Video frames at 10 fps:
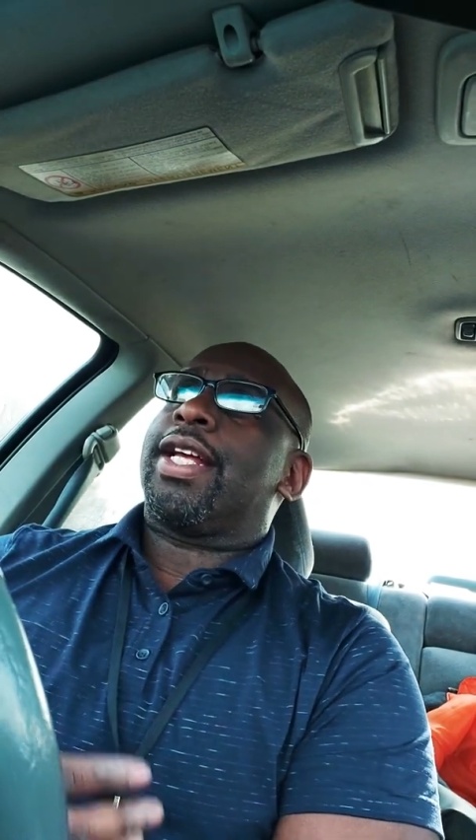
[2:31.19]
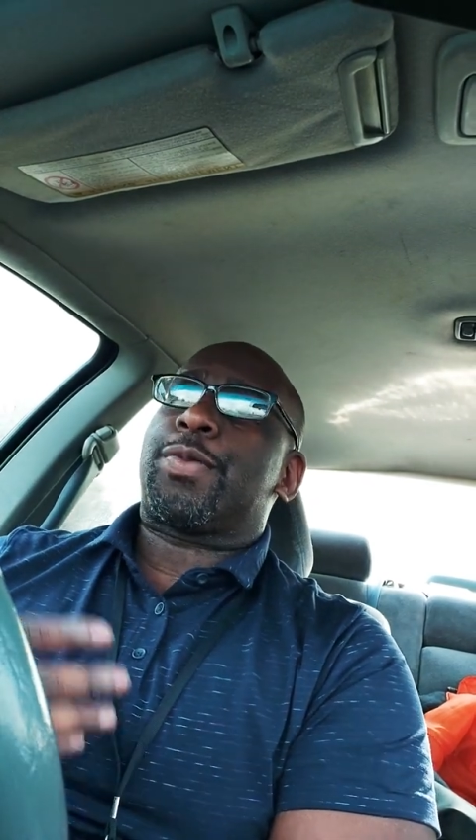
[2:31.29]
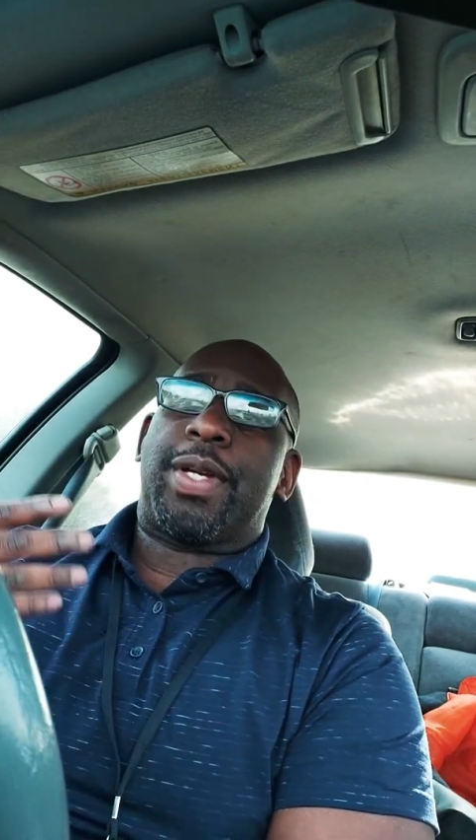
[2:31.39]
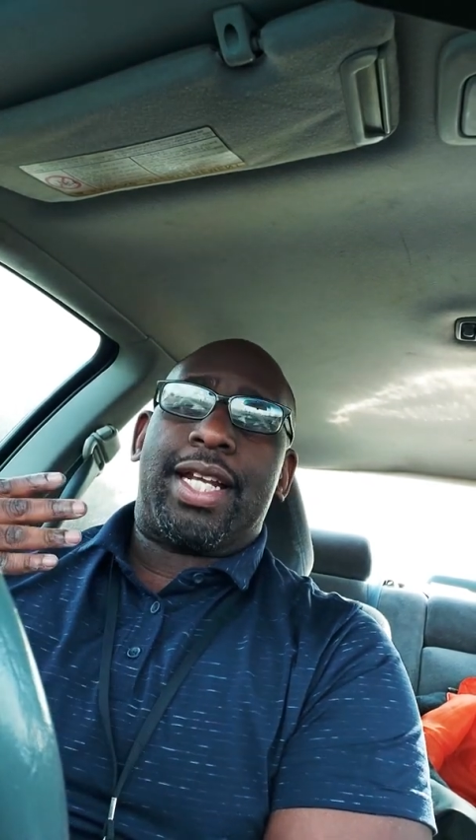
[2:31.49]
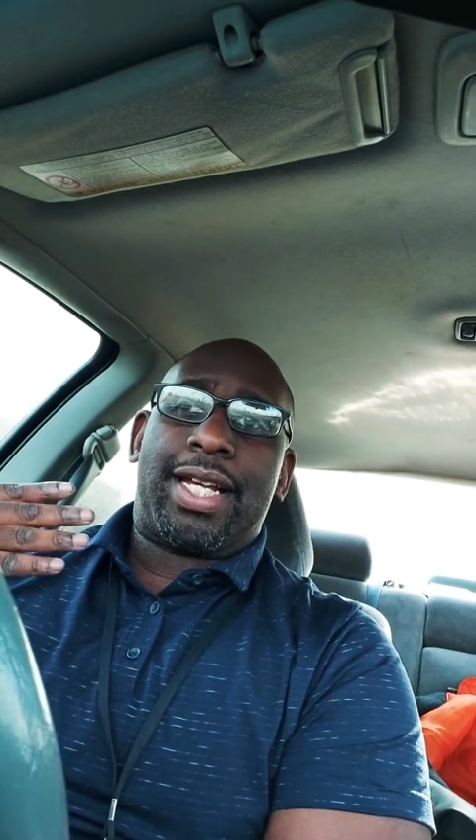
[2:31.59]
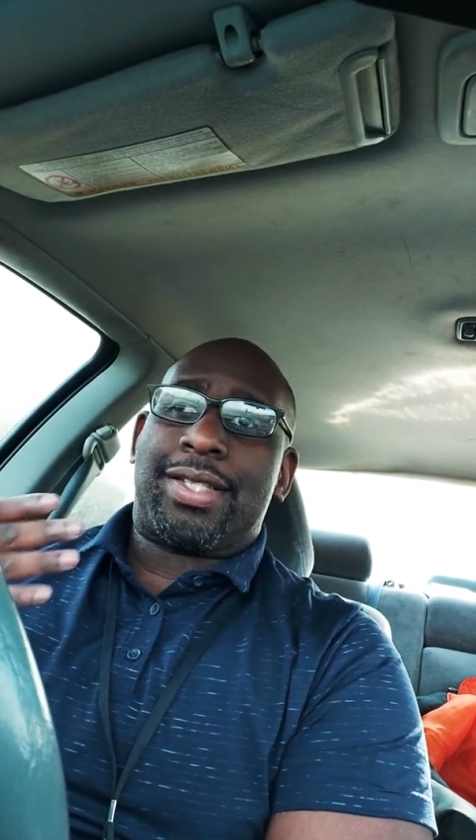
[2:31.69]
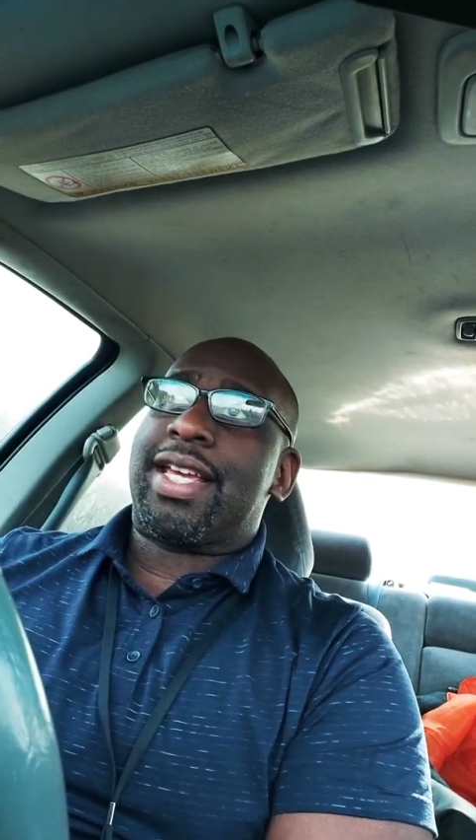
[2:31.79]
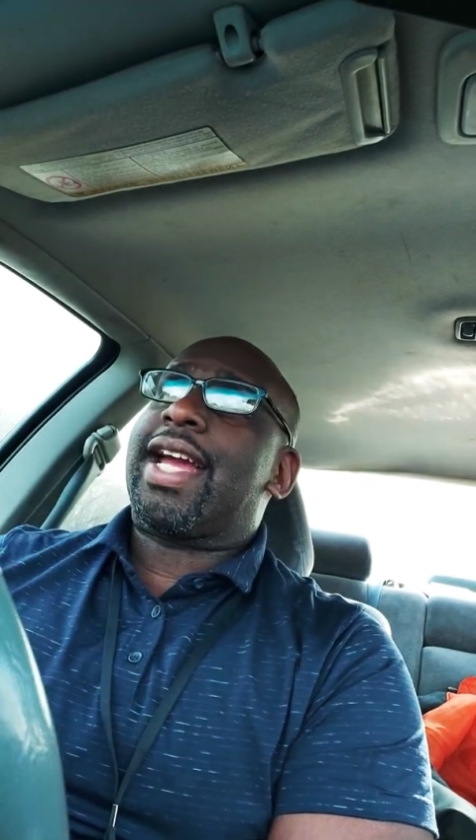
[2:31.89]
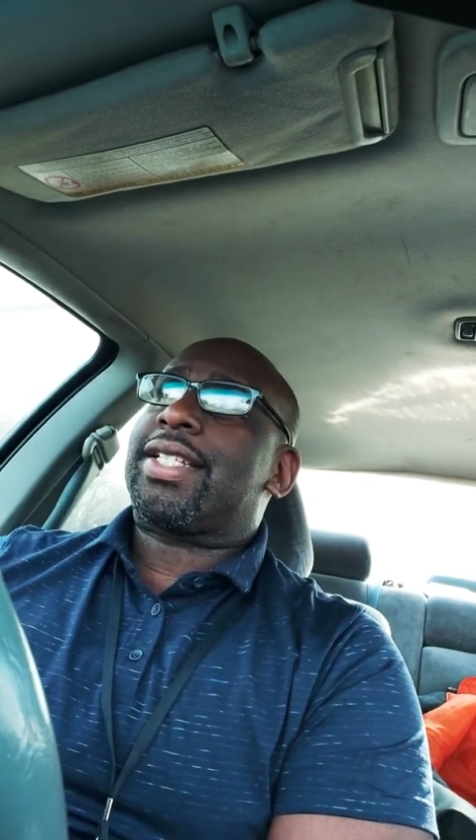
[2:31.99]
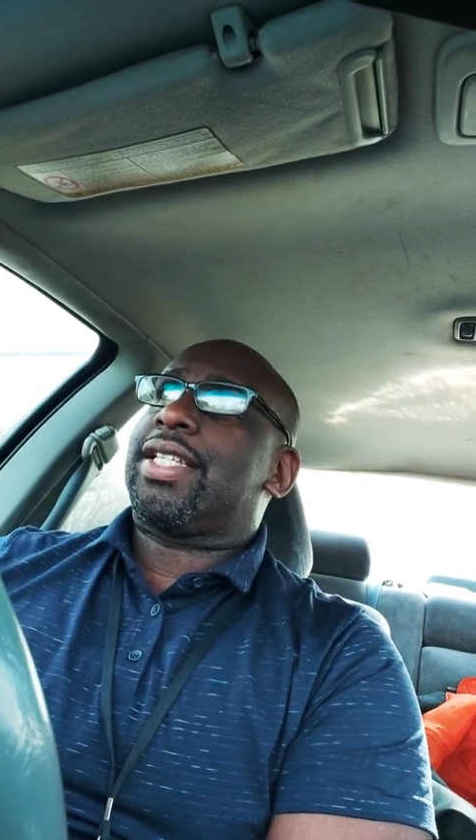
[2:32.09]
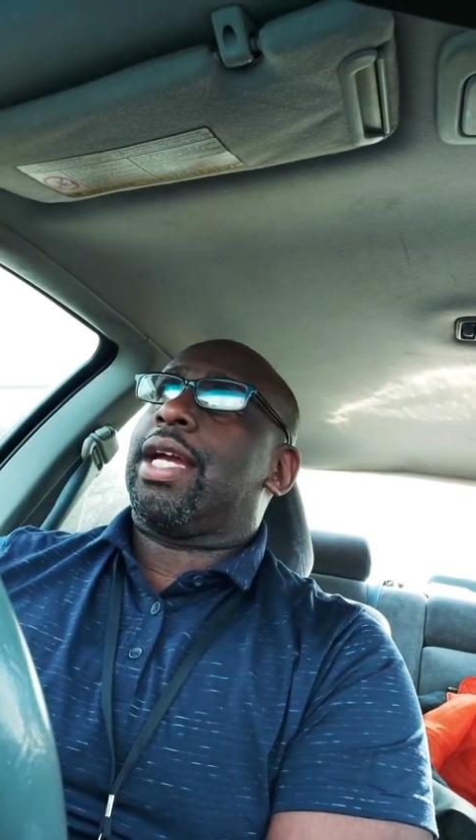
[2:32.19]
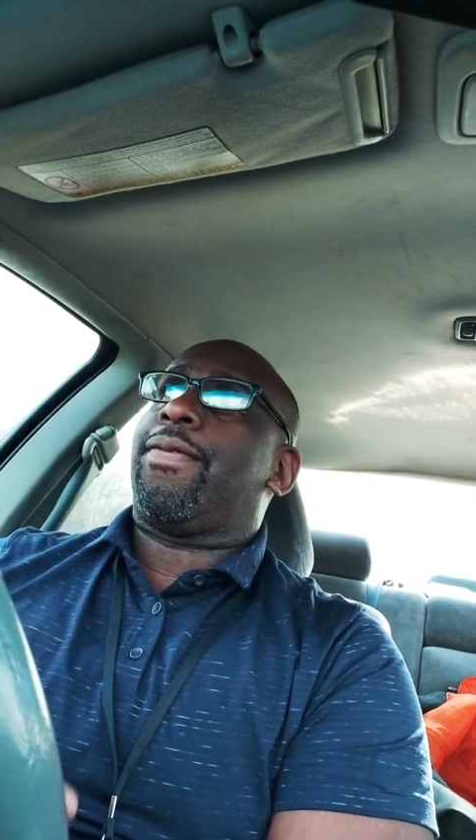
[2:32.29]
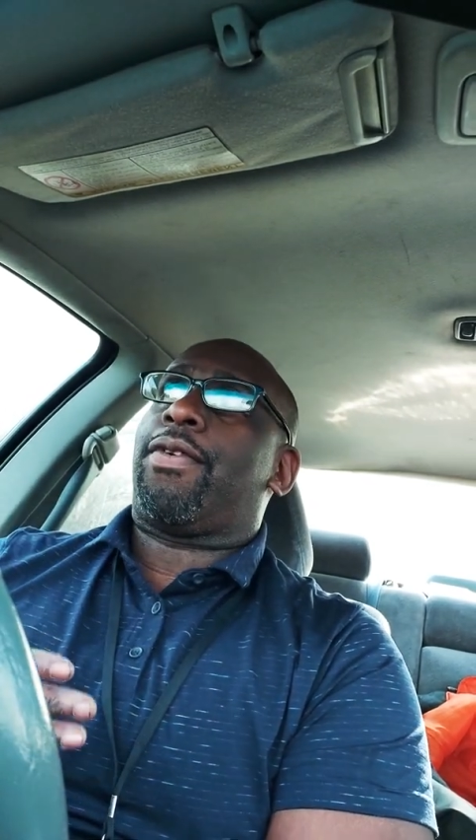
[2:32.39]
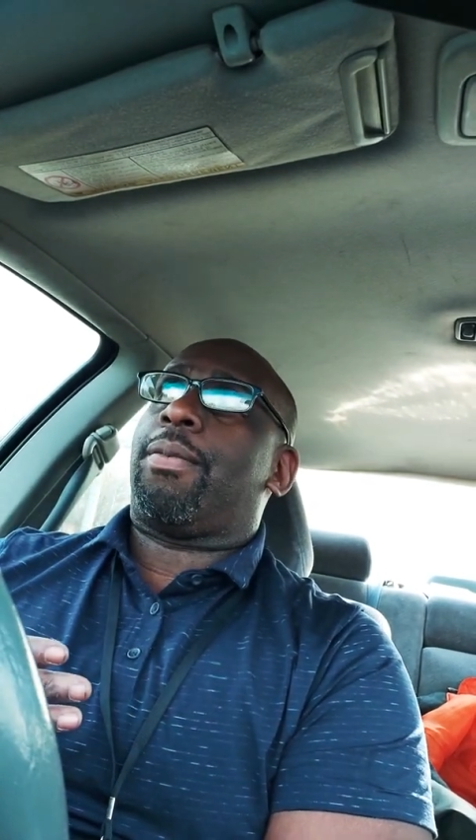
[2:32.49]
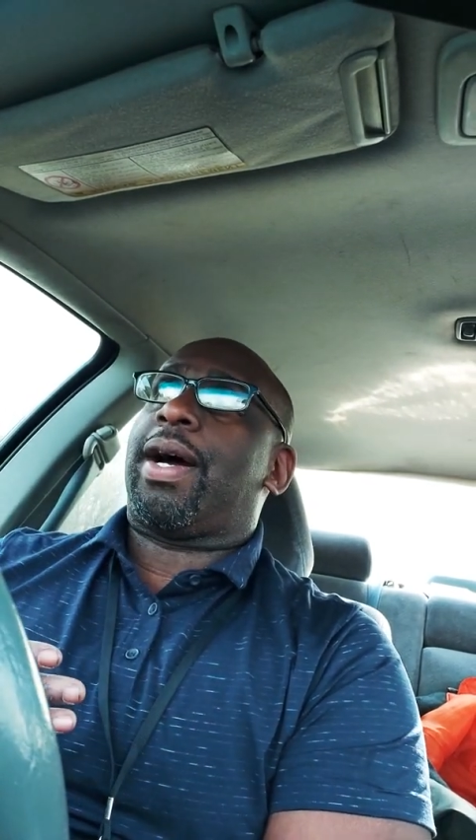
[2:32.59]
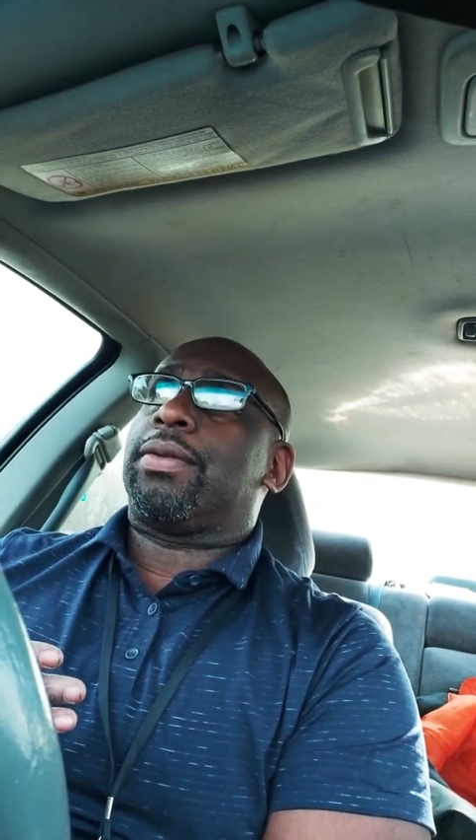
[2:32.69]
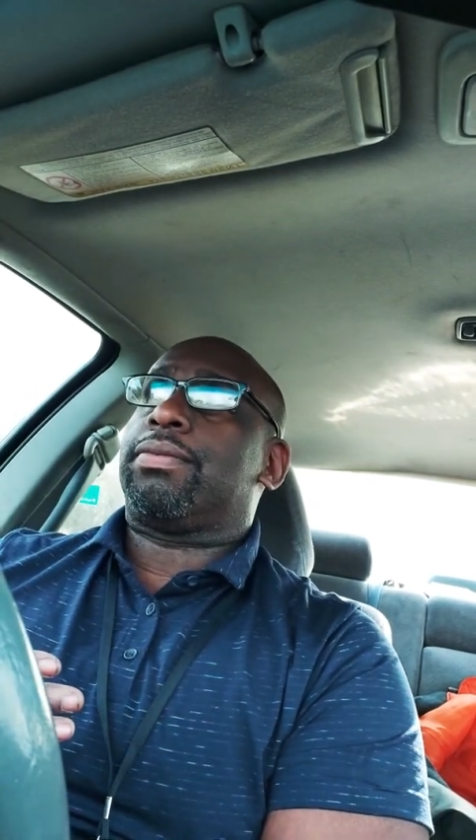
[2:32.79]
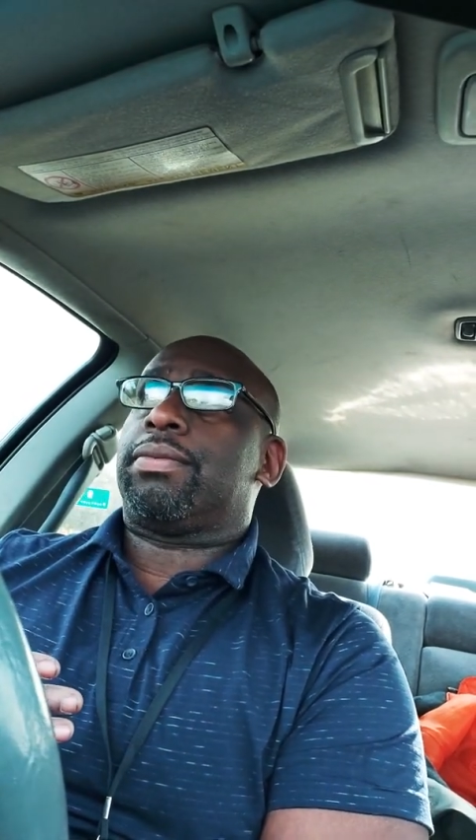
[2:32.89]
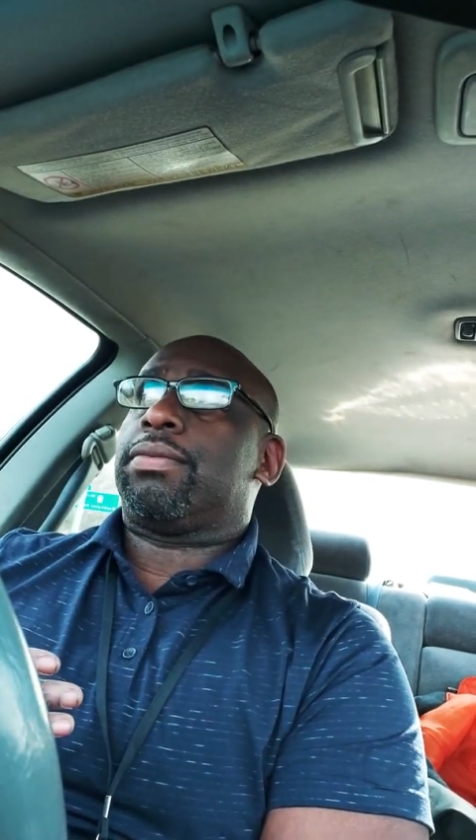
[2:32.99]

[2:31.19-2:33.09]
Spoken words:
has been the exact same for about